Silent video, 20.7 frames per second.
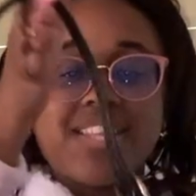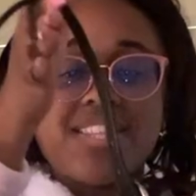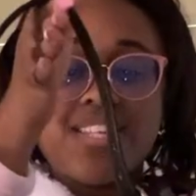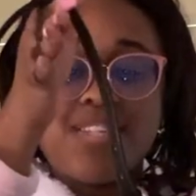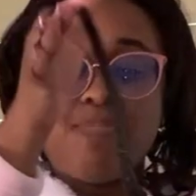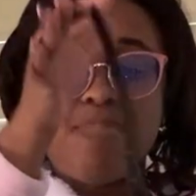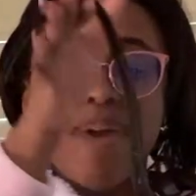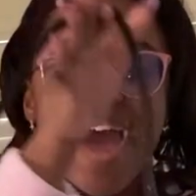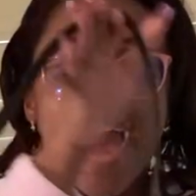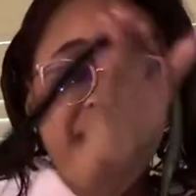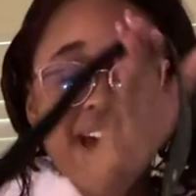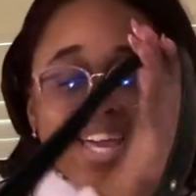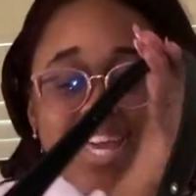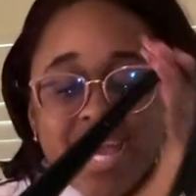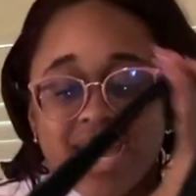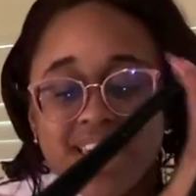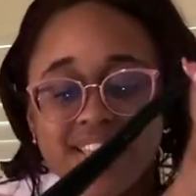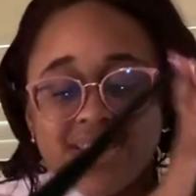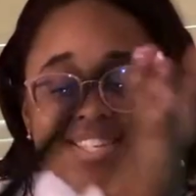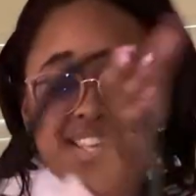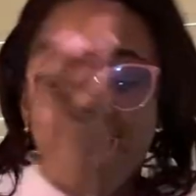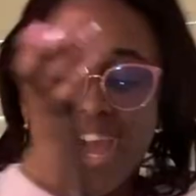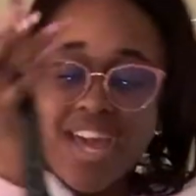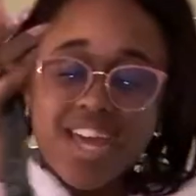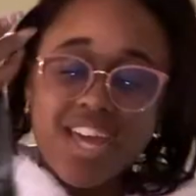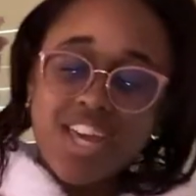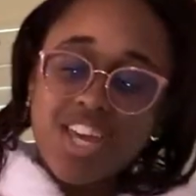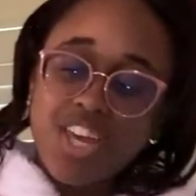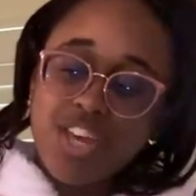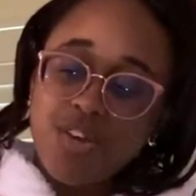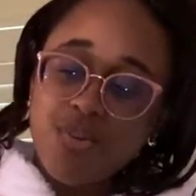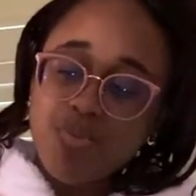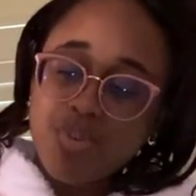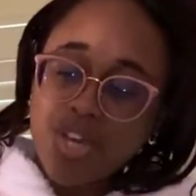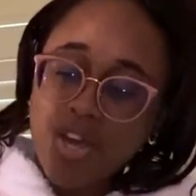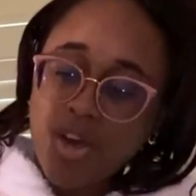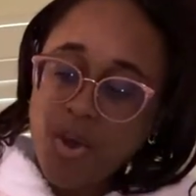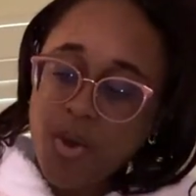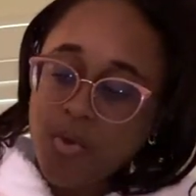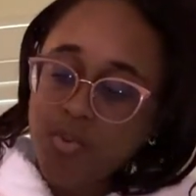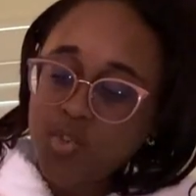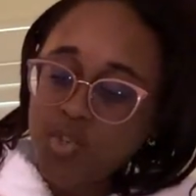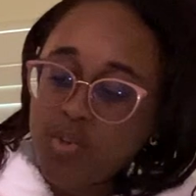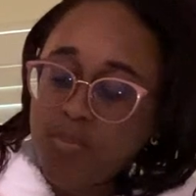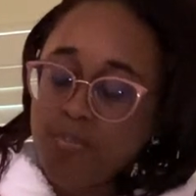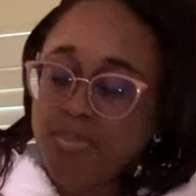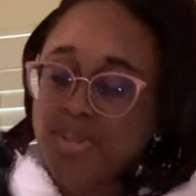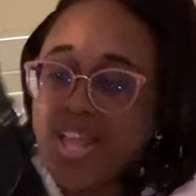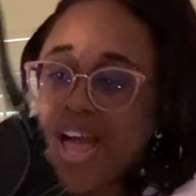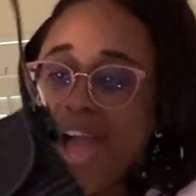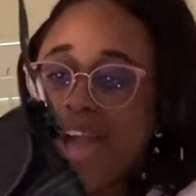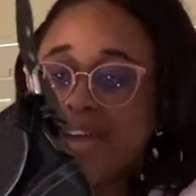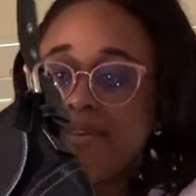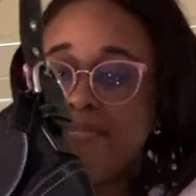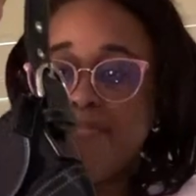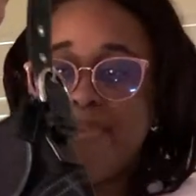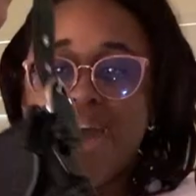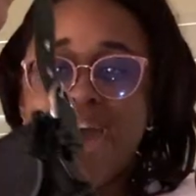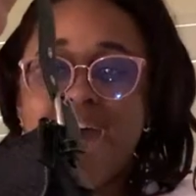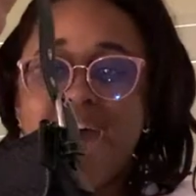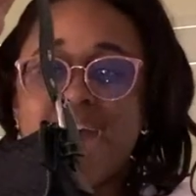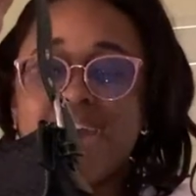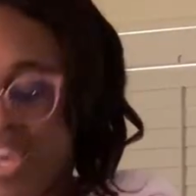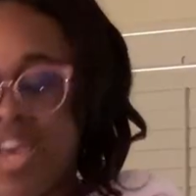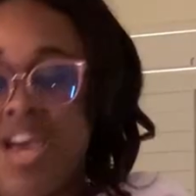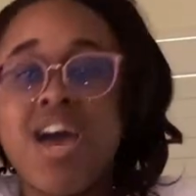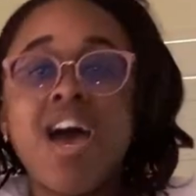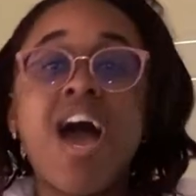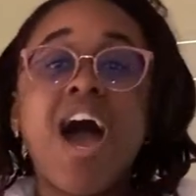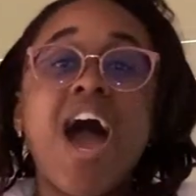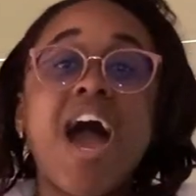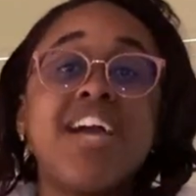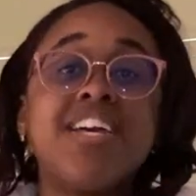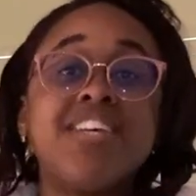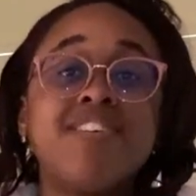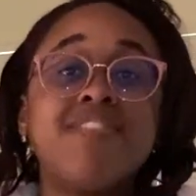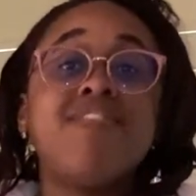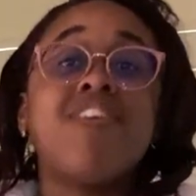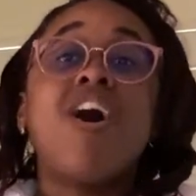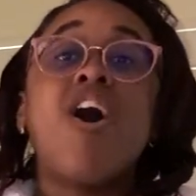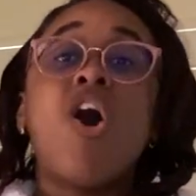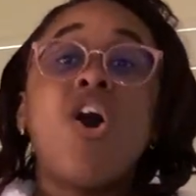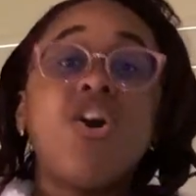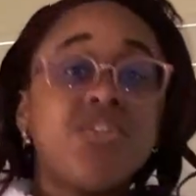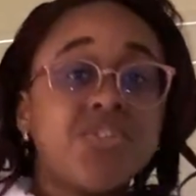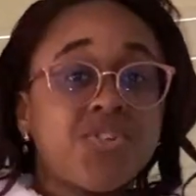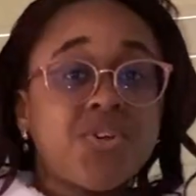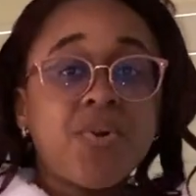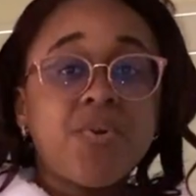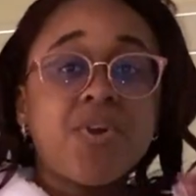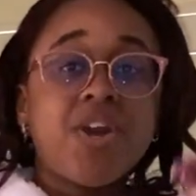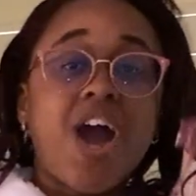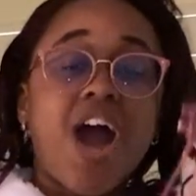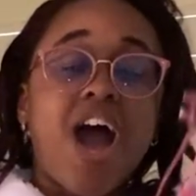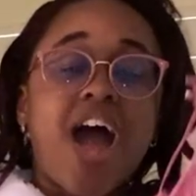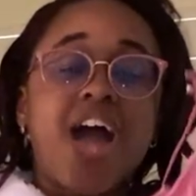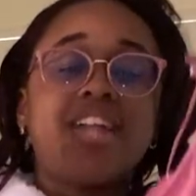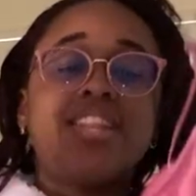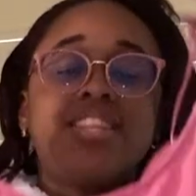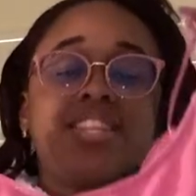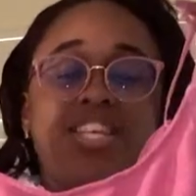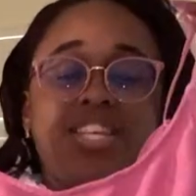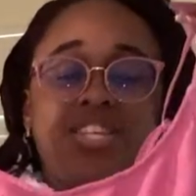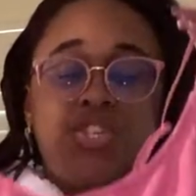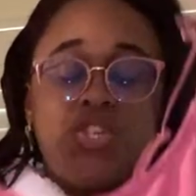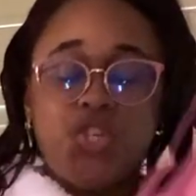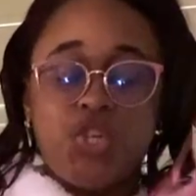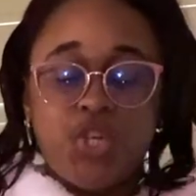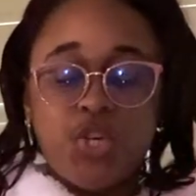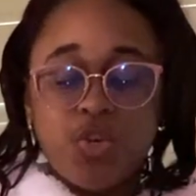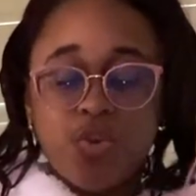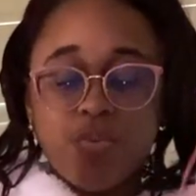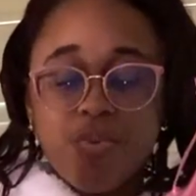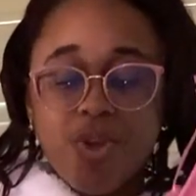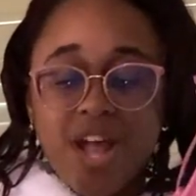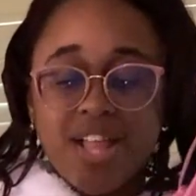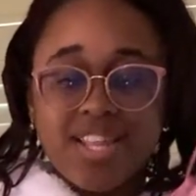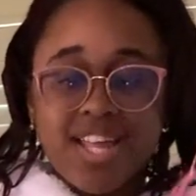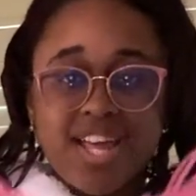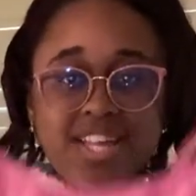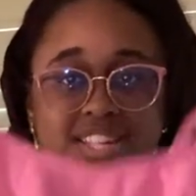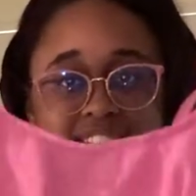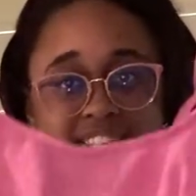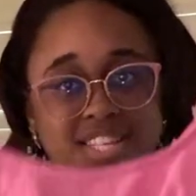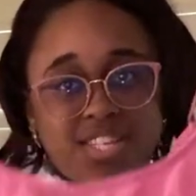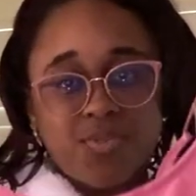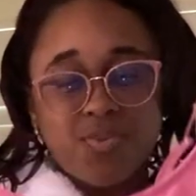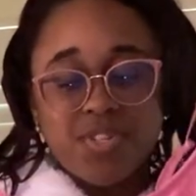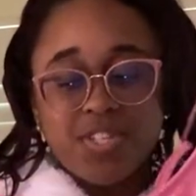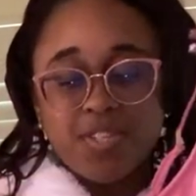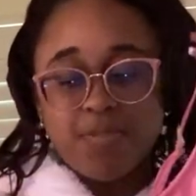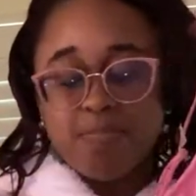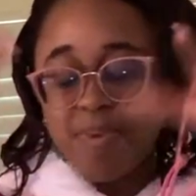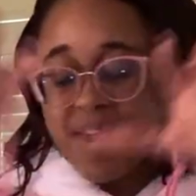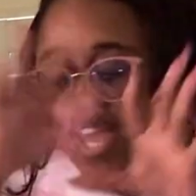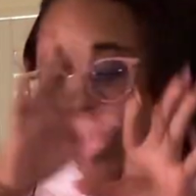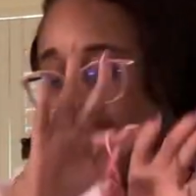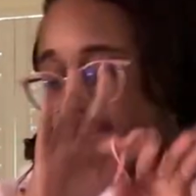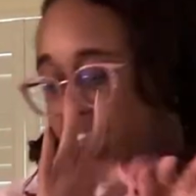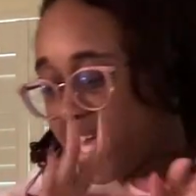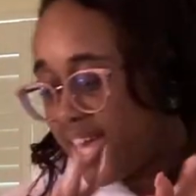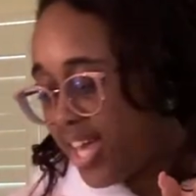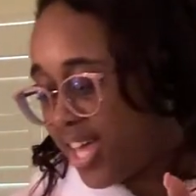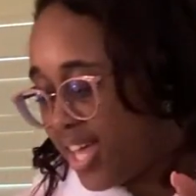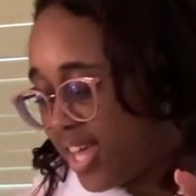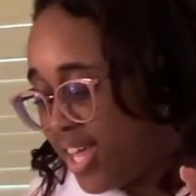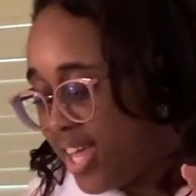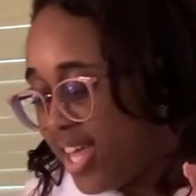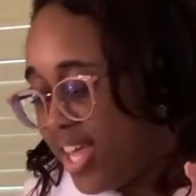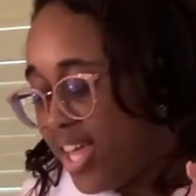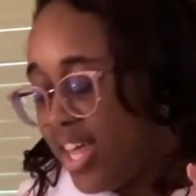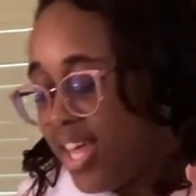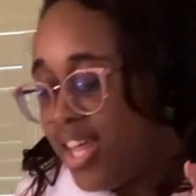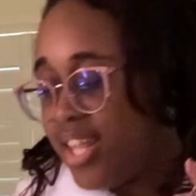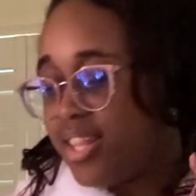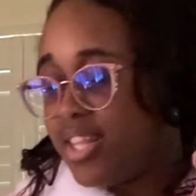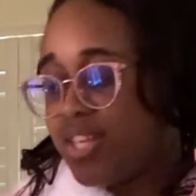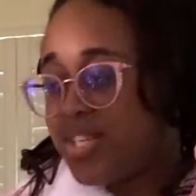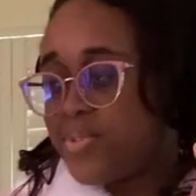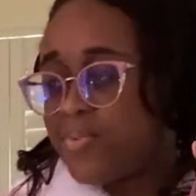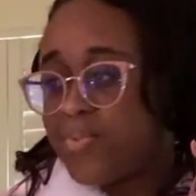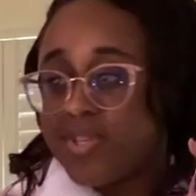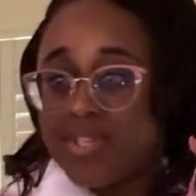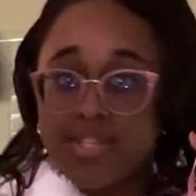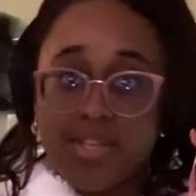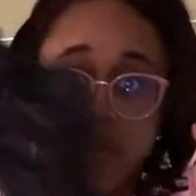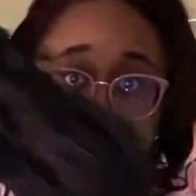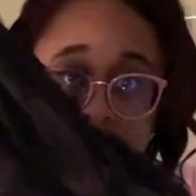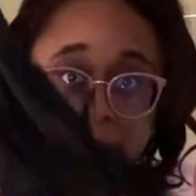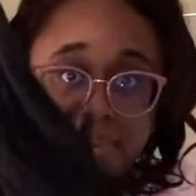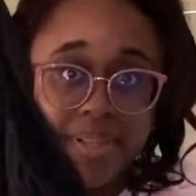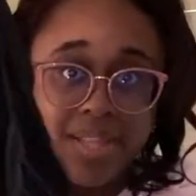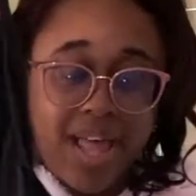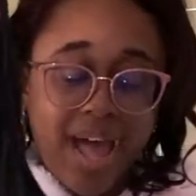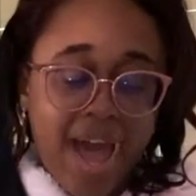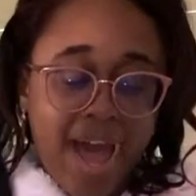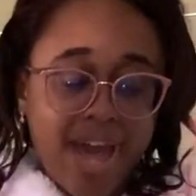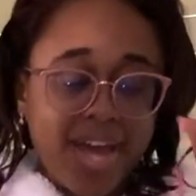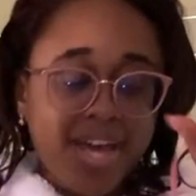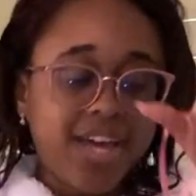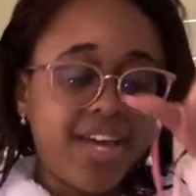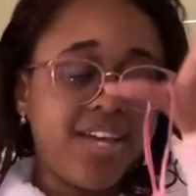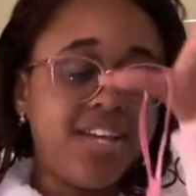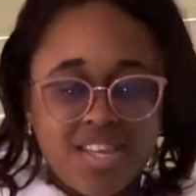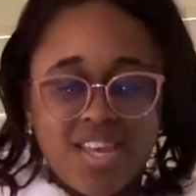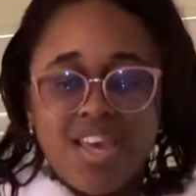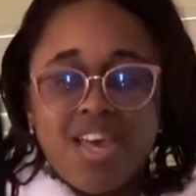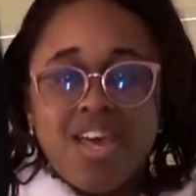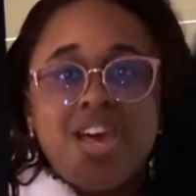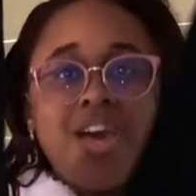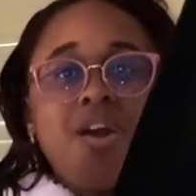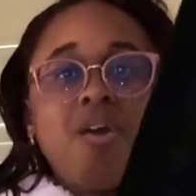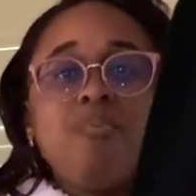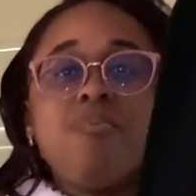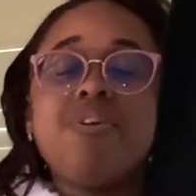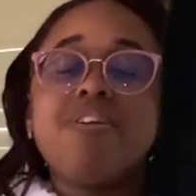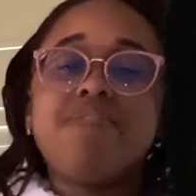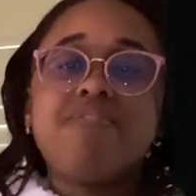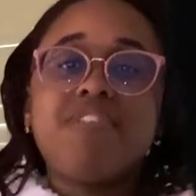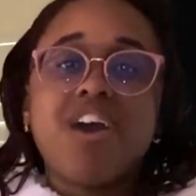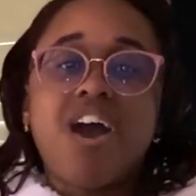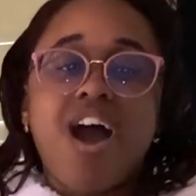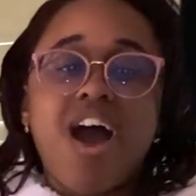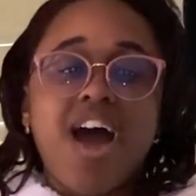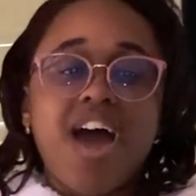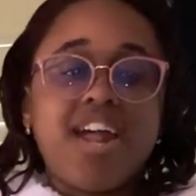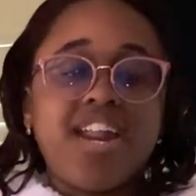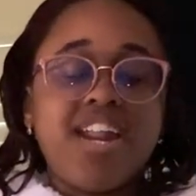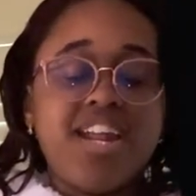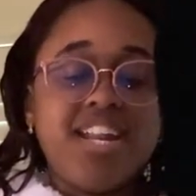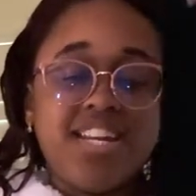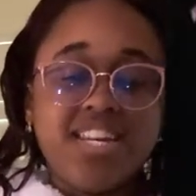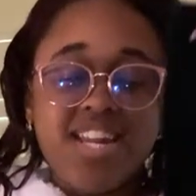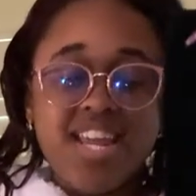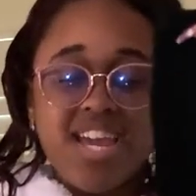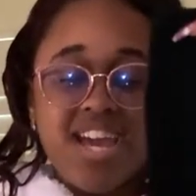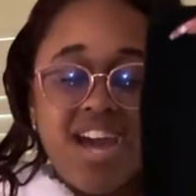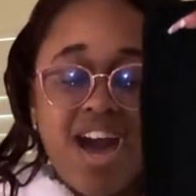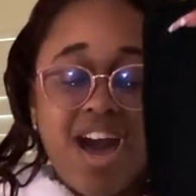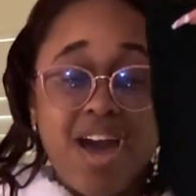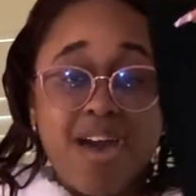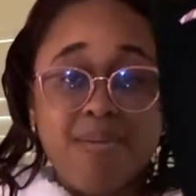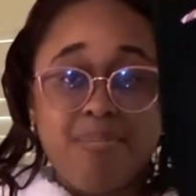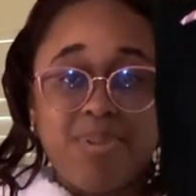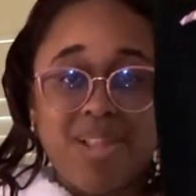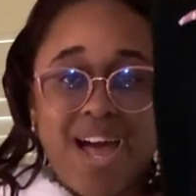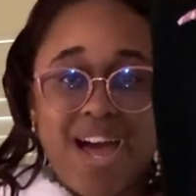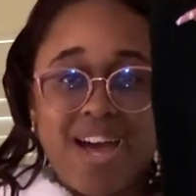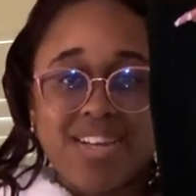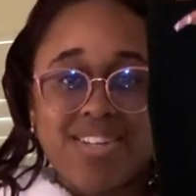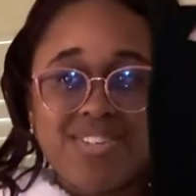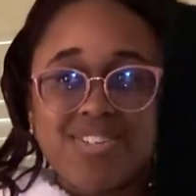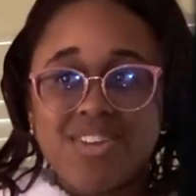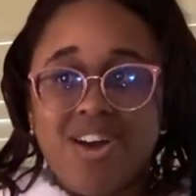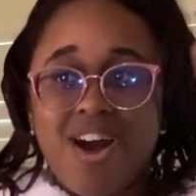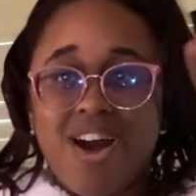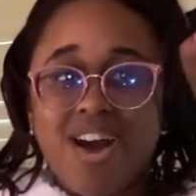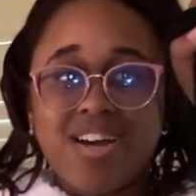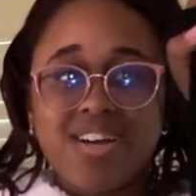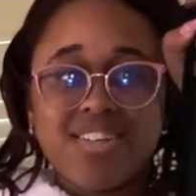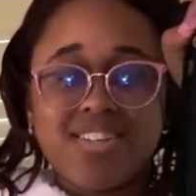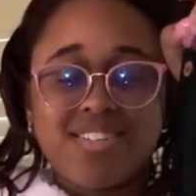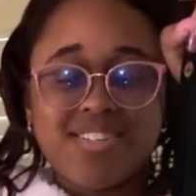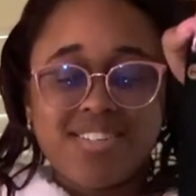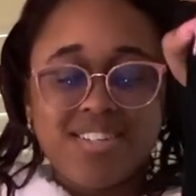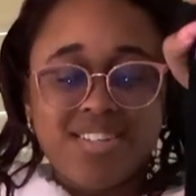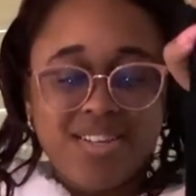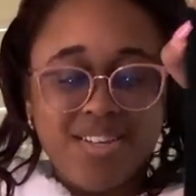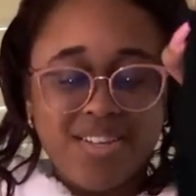This bag is a cute Coach black bag. I've also got these two bralettes. This one's pink, this one's black. We've got knee-high black socks.